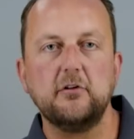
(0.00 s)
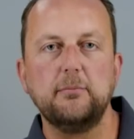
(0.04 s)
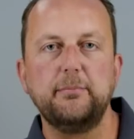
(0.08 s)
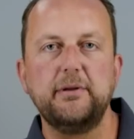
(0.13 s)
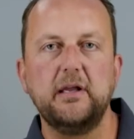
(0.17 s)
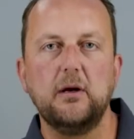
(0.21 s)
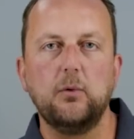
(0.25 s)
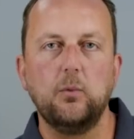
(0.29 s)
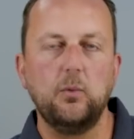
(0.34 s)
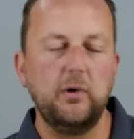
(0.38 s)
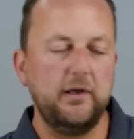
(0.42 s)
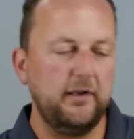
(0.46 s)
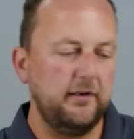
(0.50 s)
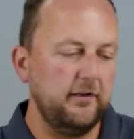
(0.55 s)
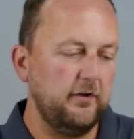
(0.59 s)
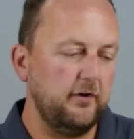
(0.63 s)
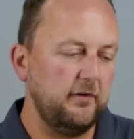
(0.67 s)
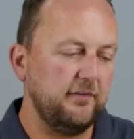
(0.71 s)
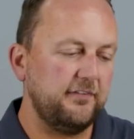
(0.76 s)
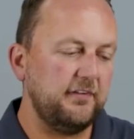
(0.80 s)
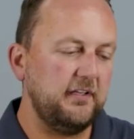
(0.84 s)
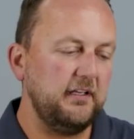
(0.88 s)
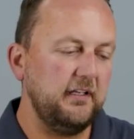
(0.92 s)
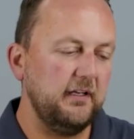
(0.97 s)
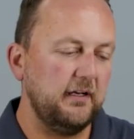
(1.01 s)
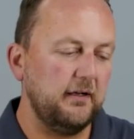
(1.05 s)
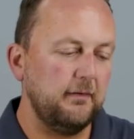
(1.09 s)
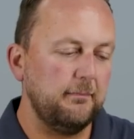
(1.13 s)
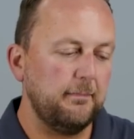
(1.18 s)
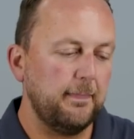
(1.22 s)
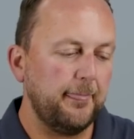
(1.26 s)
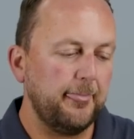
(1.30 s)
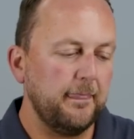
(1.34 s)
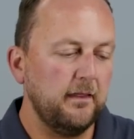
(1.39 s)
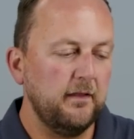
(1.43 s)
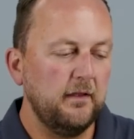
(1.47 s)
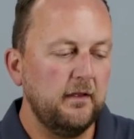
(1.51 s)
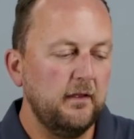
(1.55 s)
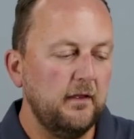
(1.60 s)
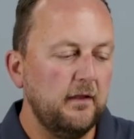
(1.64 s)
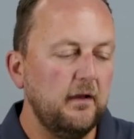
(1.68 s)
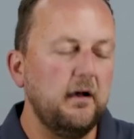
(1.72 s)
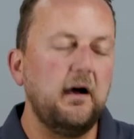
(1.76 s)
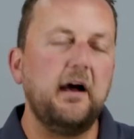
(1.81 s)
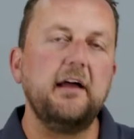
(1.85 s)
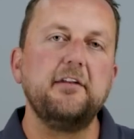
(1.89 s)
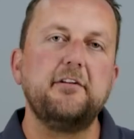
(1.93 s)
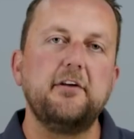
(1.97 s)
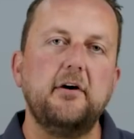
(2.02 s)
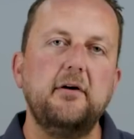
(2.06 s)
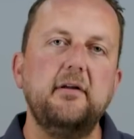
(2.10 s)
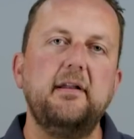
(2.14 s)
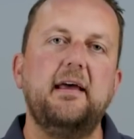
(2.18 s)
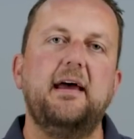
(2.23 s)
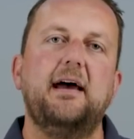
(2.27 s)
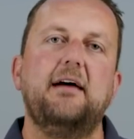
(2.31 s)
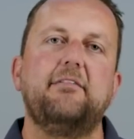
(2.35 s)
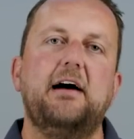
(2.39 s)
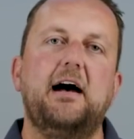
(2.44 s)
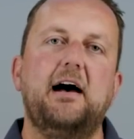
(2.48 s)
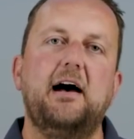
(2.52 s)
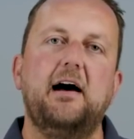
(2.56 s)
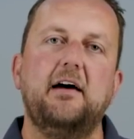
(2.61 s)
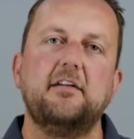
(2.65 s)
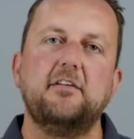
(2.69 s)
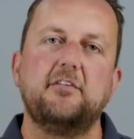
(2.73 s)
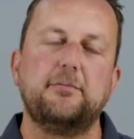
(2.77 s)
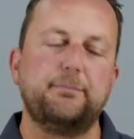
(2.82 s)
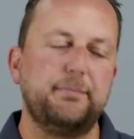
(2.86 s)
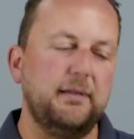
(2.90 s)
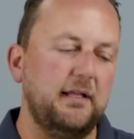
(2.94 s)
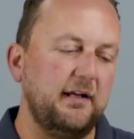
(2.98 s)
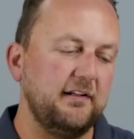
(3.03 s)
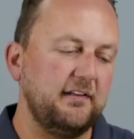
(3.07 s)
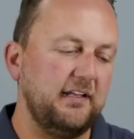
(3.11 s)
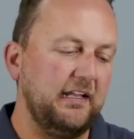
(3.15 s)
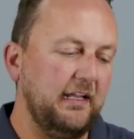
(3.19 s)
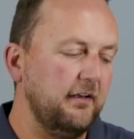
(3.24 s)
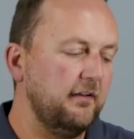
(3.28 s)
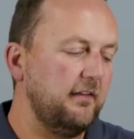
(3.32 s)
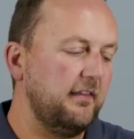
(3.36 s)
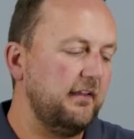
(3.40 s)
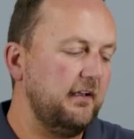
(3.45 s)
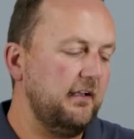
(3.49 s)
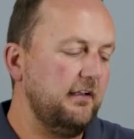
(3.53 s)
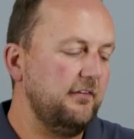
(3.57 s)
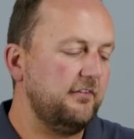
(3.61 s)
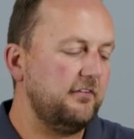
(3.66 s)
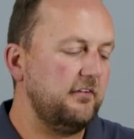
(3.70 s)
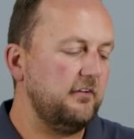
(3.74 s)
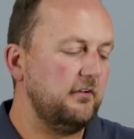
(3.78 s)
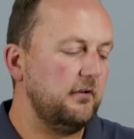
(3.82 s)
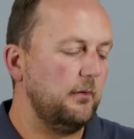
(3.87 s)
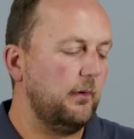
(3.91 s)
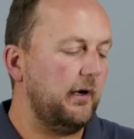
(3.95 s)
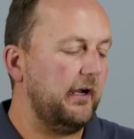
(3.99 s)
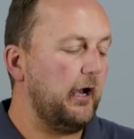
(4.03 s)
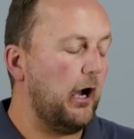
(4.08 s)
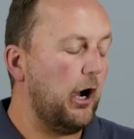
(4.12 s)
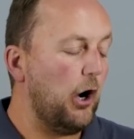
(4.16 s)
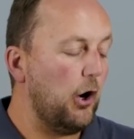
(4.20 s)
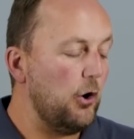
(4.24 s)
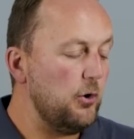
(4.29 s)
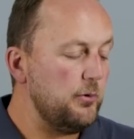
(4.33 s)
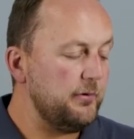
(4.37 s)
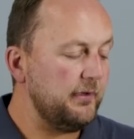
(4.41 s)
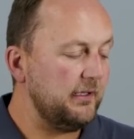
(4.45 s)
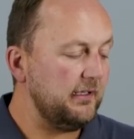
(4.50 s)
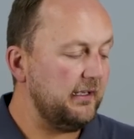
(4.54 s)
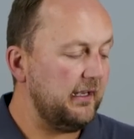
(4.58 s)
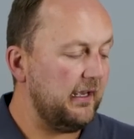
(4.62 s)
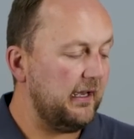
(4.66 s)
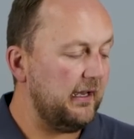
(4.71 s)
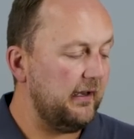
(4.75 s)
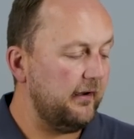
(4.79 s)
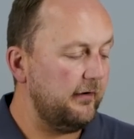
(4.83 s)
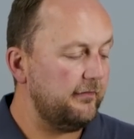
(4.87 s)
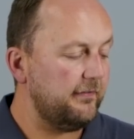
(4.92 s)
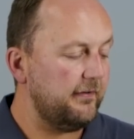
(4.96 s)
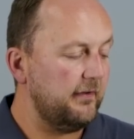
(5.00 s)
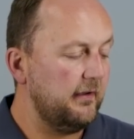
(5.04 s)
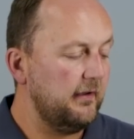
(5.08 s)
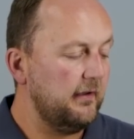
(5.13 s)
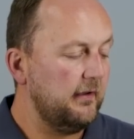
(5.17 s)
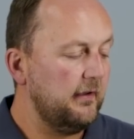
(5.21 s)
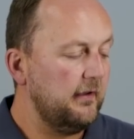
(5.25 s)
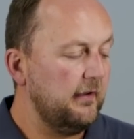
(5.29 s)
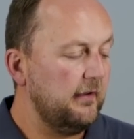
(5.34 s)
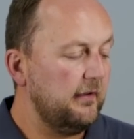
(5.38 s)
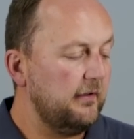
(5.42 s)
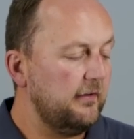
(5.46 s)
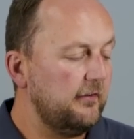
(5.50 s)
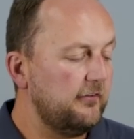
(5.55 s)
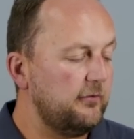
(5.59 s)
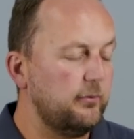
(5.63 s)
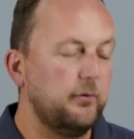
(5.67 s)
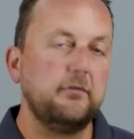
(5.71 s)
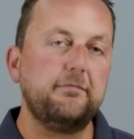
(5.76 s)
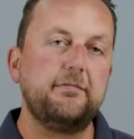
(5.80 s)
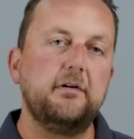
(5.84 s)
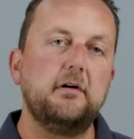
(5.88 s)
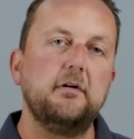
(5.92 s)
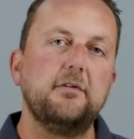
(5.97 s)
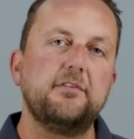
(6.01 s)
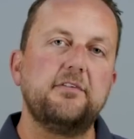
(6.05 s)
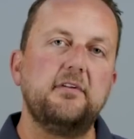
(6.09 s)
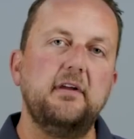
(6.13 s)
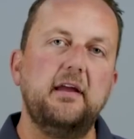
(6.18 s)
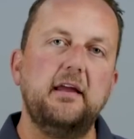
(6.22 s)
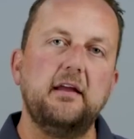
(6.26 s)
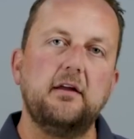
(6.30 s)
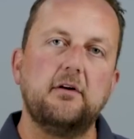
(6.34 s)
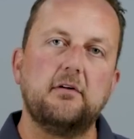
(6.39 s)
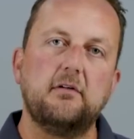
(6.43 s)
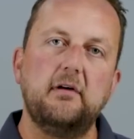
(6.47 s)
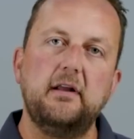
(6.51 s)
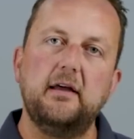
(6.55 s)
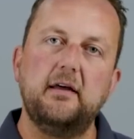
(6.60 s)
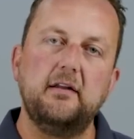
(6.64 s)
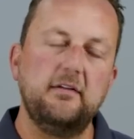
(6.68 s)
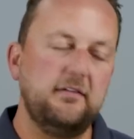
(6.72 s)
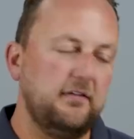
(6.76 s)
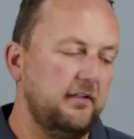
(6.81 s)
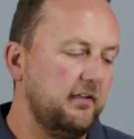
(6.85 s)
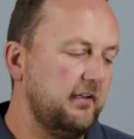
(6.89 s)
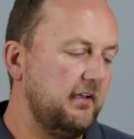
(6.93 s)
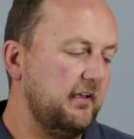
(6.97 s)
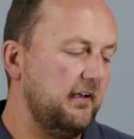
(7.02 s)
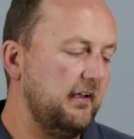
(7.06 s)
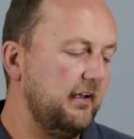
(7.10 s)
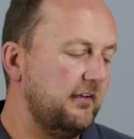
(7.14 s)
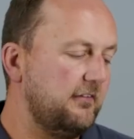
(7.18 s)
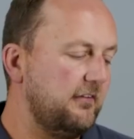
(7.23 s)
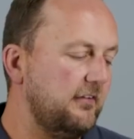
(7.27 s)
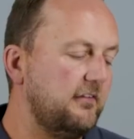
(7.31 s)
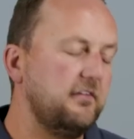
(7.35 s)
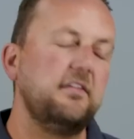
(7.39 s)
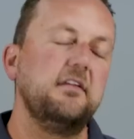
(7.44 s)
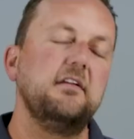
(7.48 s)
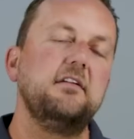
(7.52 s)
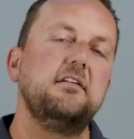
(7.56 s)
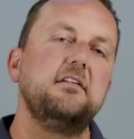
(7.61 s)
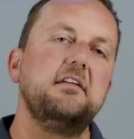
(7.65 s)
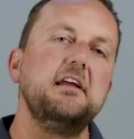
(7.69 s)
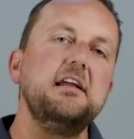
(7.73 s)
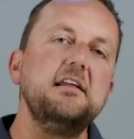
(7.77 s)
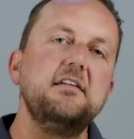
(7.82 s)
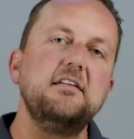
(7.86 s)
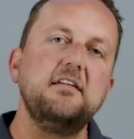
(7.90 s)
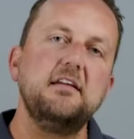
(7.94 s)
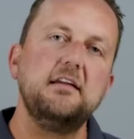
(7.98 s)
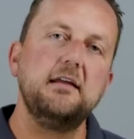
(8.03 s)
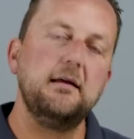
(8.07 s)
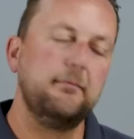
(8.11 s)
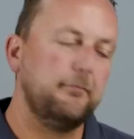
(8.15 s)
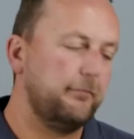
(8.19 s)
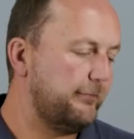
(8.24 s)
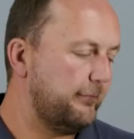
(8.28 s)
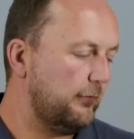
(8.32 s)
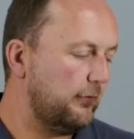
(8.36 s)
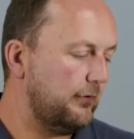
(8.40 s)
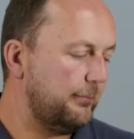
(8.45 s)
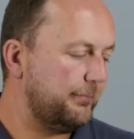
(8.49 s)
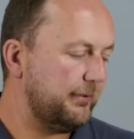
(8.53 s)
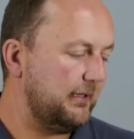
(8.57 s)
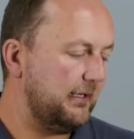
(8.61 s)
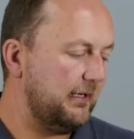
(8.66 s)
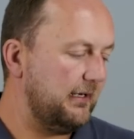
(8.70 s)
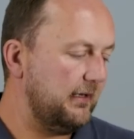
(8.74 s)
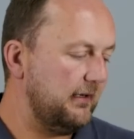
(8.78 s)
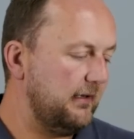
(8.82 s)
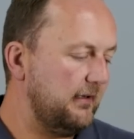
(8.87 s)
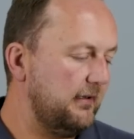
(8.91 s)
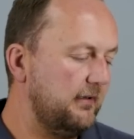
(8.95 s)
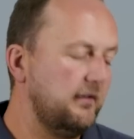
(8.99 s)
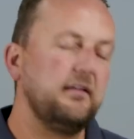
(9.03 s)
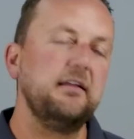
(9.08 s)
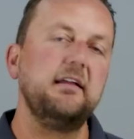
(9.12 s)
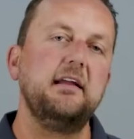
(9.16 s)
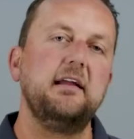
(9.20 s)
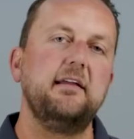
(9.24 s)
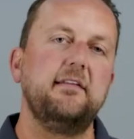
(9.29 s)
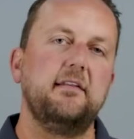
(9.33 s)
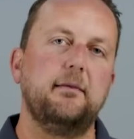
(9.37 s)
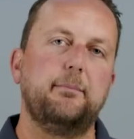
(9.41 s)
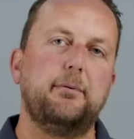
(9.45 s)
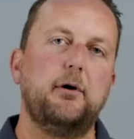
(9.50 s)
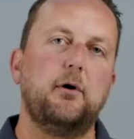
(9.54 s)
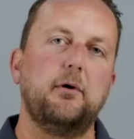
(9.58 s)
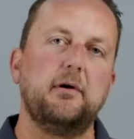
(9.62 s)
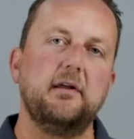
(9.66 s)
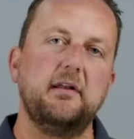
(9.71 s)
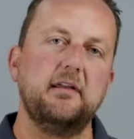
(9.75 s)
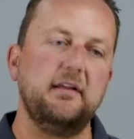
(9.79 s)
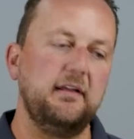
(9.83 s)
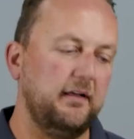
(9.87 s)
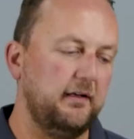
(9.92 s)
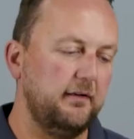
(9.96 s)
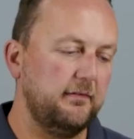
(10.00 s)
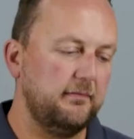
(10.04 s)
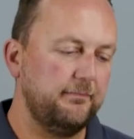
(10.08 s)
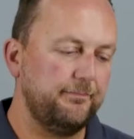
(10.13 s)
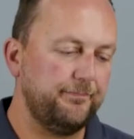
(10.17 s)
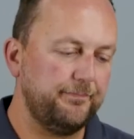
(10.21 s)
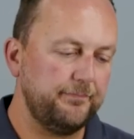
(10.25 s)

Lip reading: you'll be aware, notice here, I don't have a harness plugged into the ECU. I only have 12 volts and ground connected to the DTM4 plug in the pocket here.